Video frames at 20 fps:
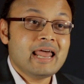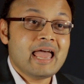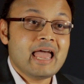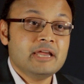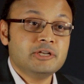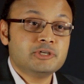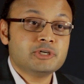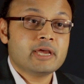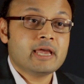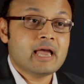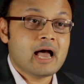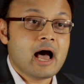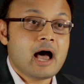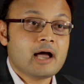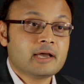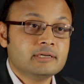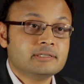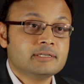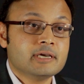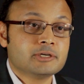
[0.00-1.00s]
an HA
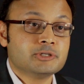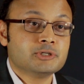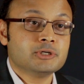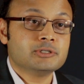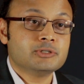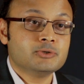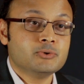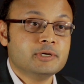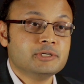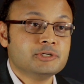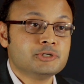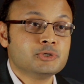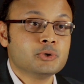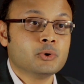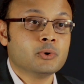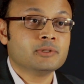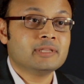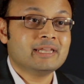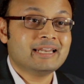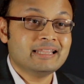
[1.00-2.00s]
architecture to
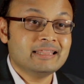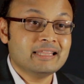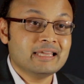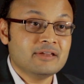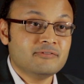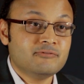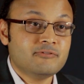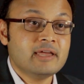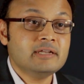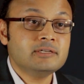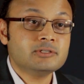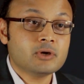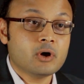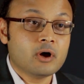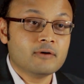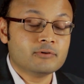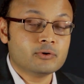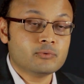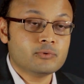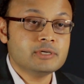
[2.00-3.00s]
ensure that in the event
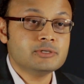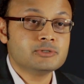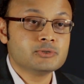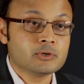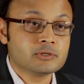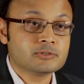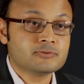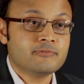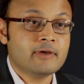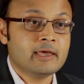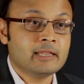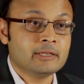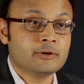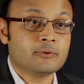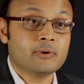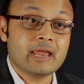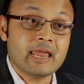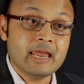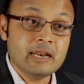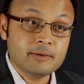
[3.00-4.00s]
of a resource
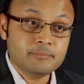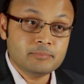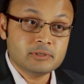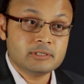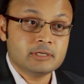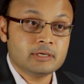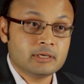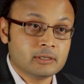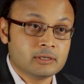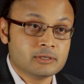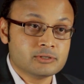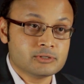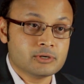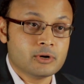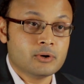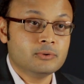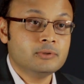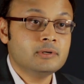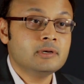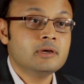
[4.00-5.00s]
failure in a particular
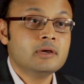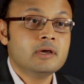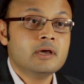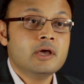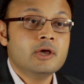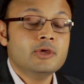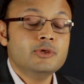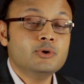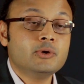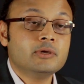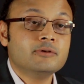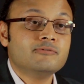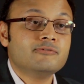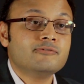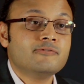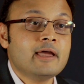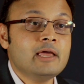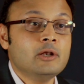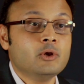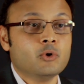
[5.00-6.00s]
zone, you can
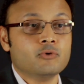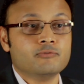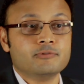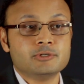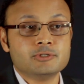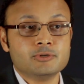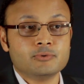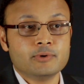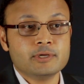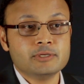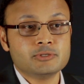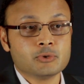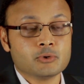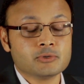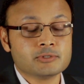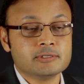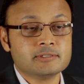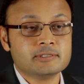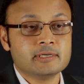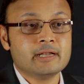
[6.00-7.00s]
fail over to
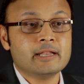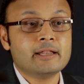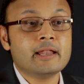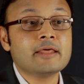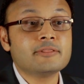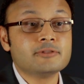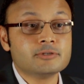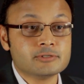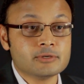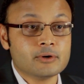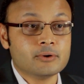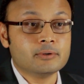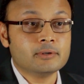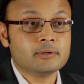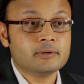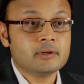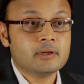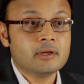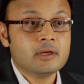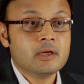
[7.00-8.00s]
resources in another zone.
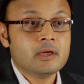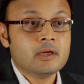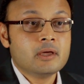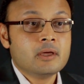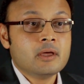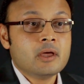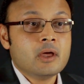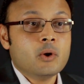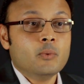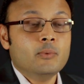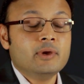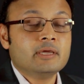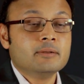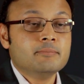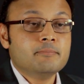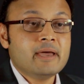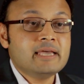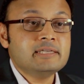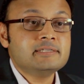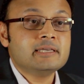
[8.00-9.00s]
We
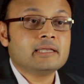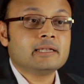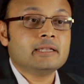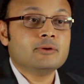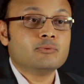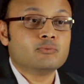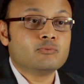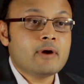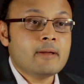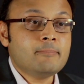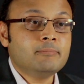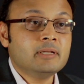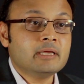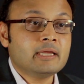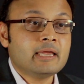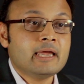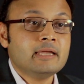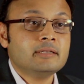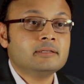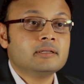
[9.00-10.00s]
can basically
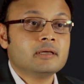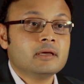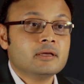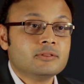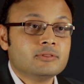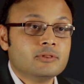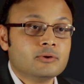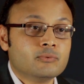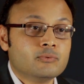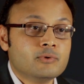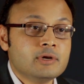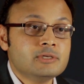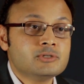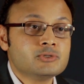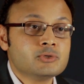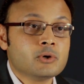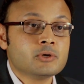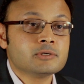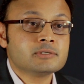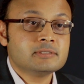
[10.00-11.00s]
replicate the
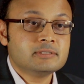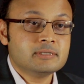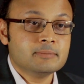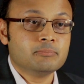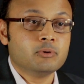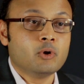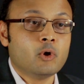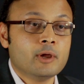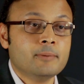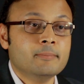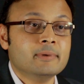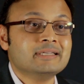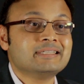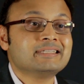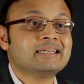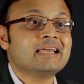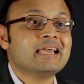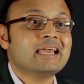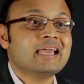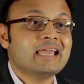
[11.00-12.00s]
resource
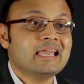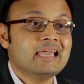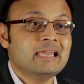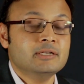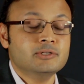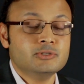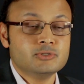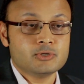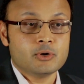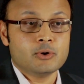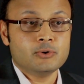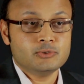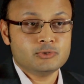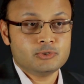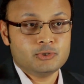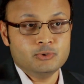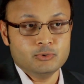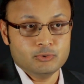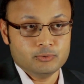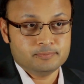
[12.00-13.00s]
deployment in Zone
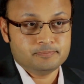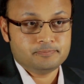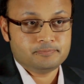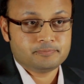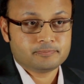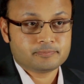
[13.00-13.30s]
2.